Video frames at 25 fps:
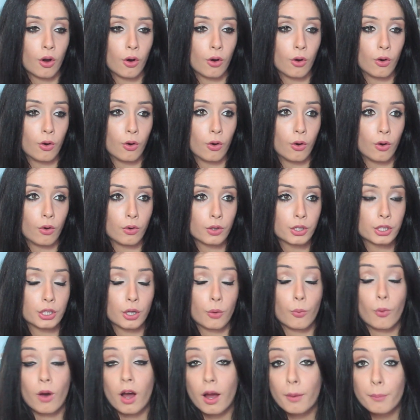or you
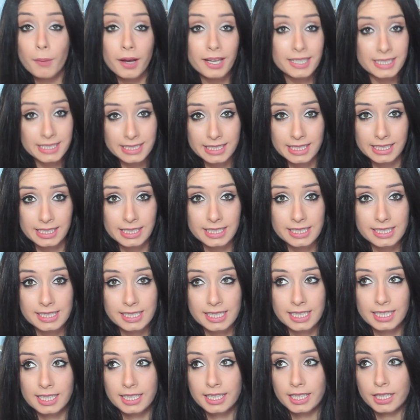know, why my skin is
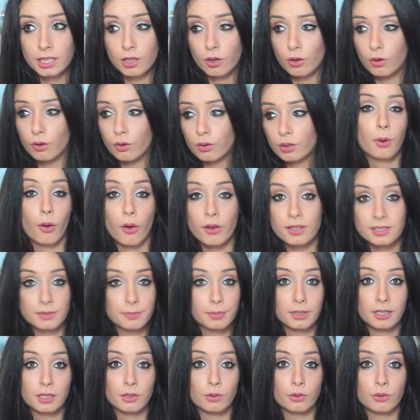clear or
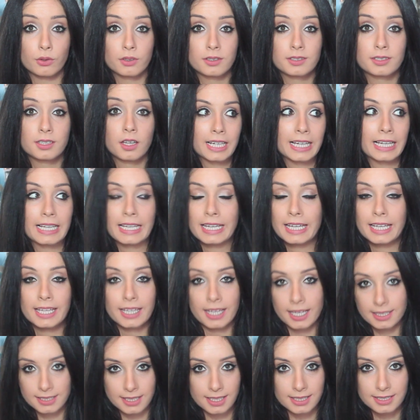supposedly looks
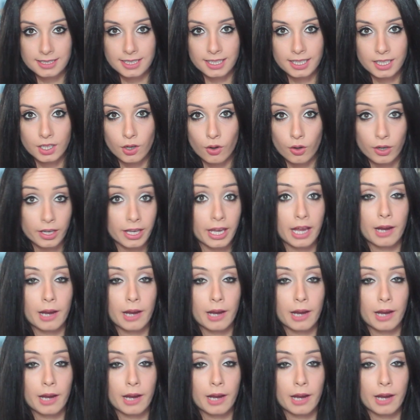clear, as I said, on